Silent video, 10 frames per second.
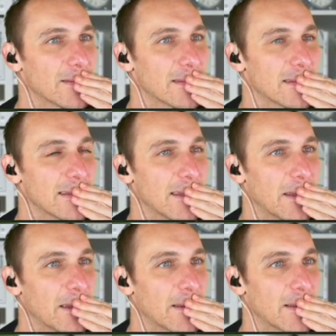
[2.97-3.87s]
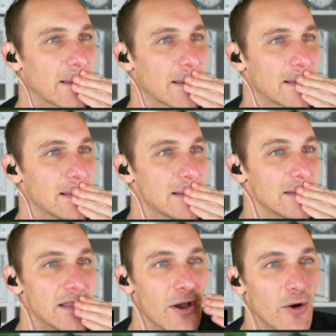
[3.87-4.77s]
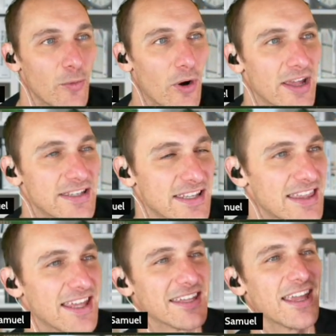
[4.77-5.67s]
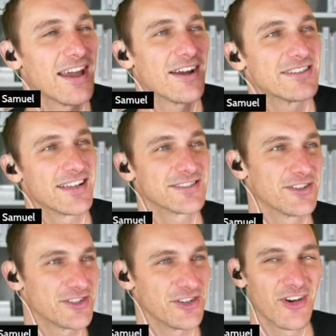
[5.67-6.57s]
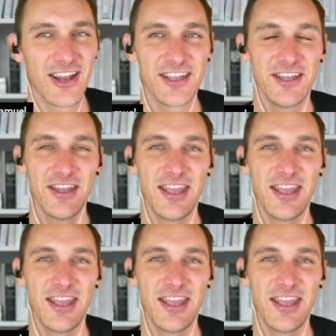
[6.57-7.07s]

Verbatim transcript: With the yeah. five, so. Well, here's the, the thing. Yeah, I, I told I, you. I really love this.